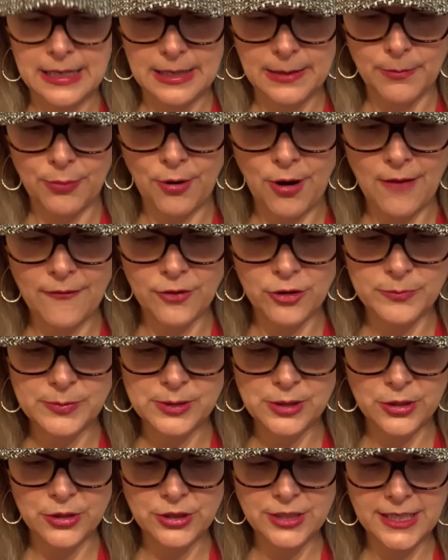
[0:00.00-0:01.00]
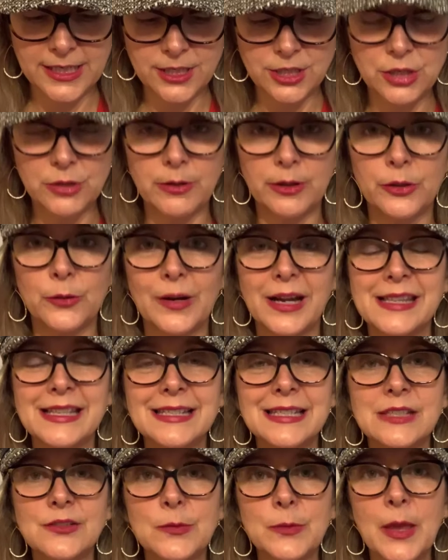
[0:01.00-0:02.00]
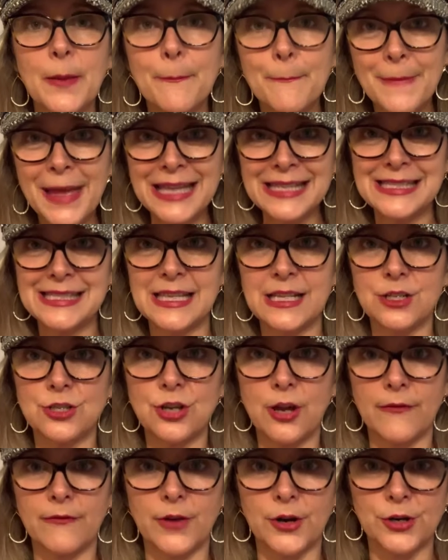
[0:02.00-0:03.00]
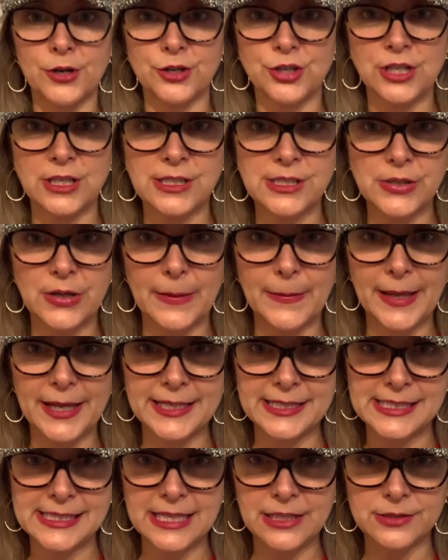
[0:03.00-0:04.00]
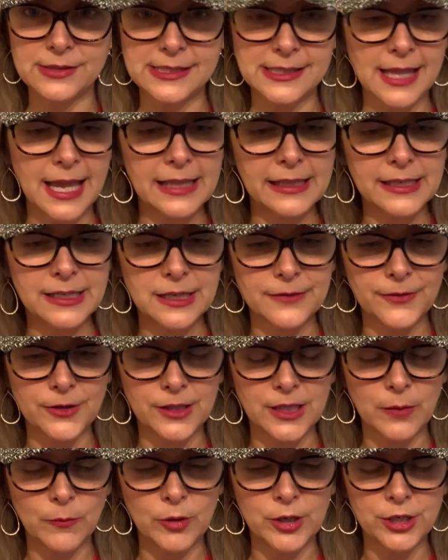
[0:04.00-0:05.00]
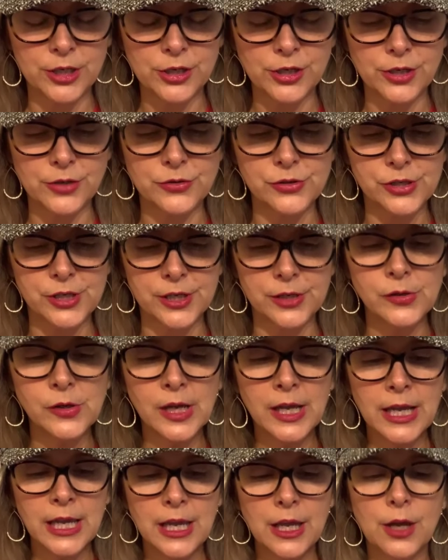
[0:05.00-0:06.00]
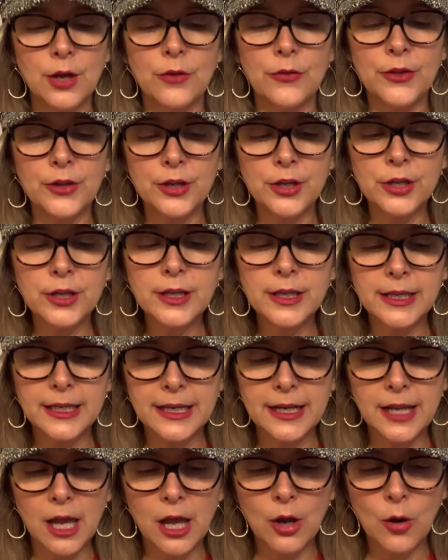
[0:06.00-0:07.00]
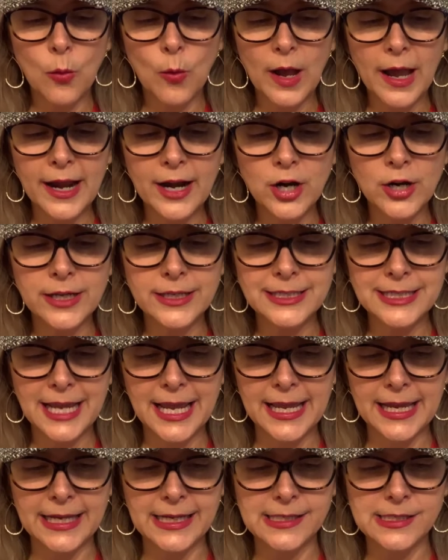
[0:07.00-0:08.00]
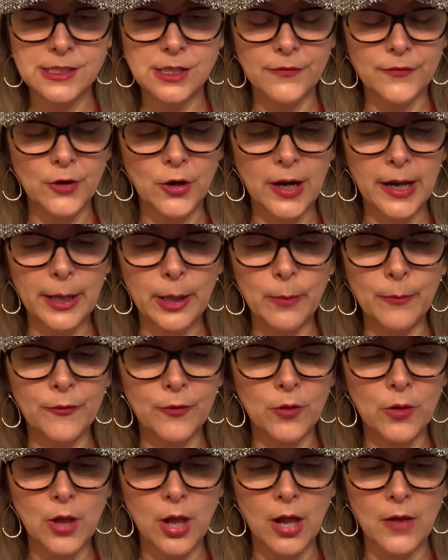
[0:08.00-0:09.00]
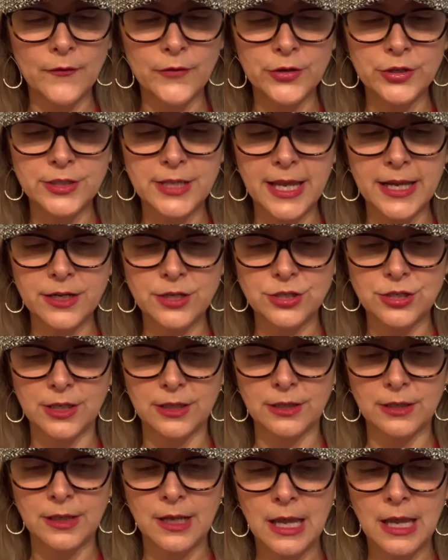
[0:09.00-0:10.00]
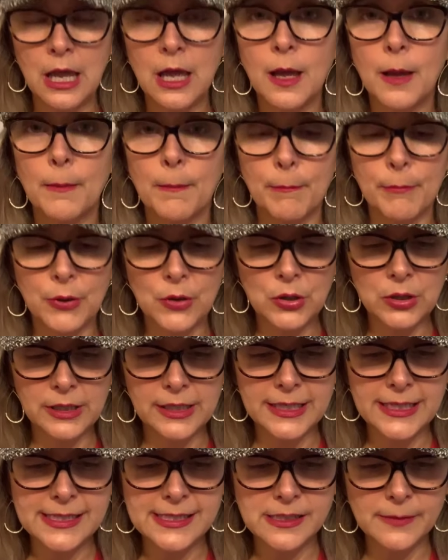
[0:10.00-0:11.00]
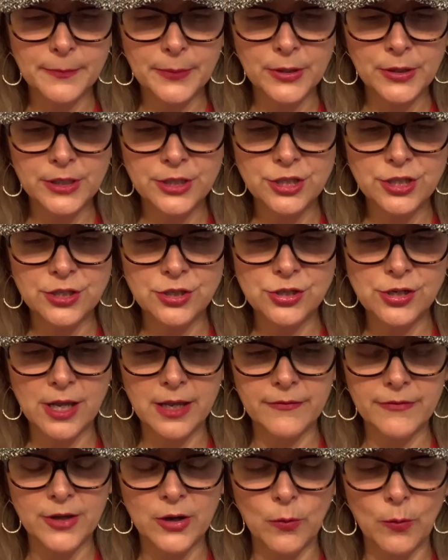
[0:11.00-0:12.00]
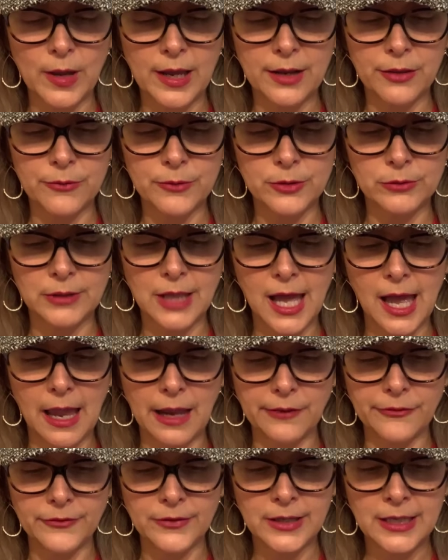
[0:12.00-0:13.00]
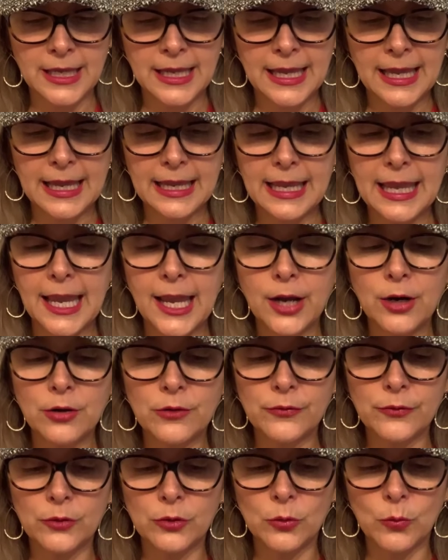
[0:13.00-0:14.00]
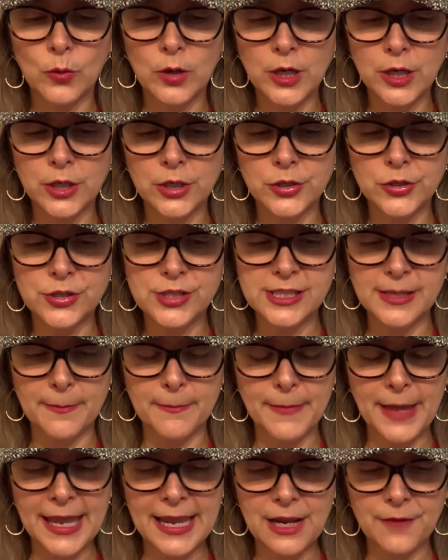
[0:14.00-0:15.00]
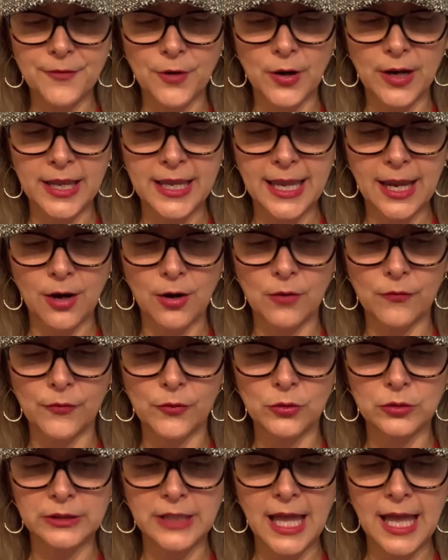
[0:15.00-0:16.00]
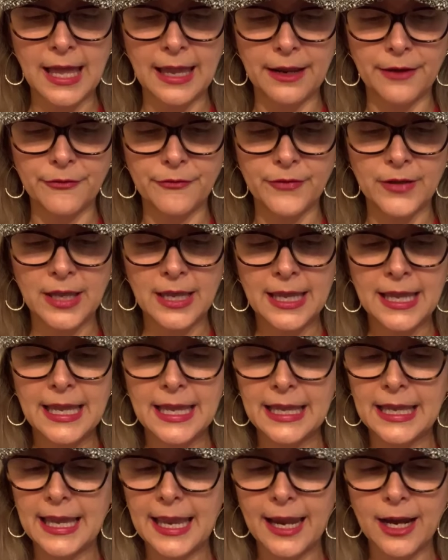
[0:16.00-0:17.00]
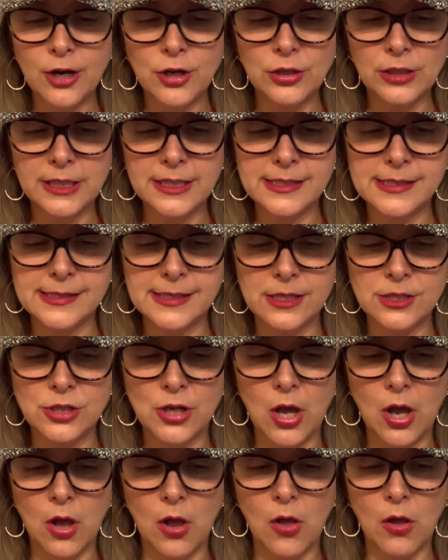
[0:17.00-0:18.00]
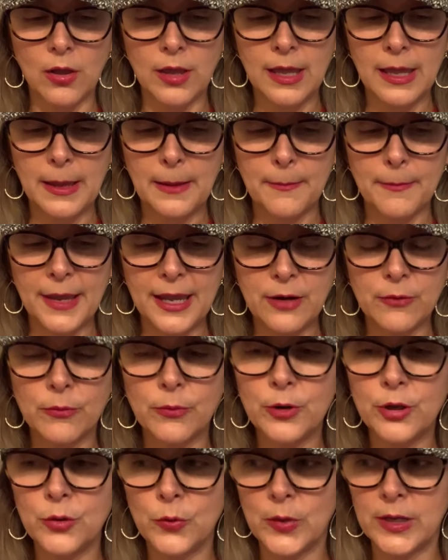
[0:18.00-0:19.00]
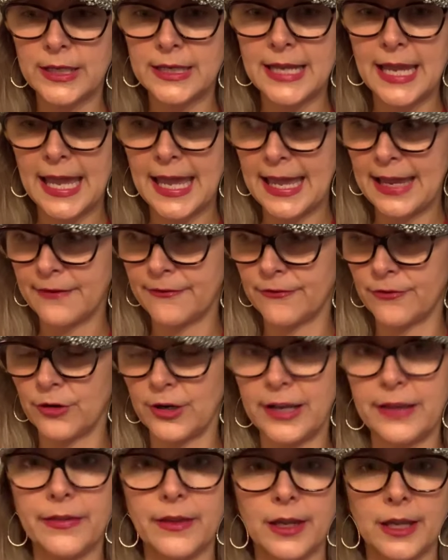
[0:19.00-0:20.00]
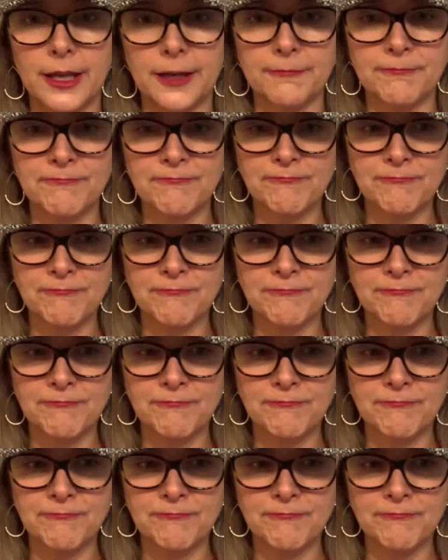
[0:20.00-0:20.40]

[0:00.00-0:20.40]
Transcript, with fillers: Proverbs 13, 2 and 3. And this is from the message version, so it might sound slightly different than what you're used to. The good acquire a taste for helpful conversation. Bullies push and shove their way through life. Careful words make for a careful life. Careless talk may ruin everything.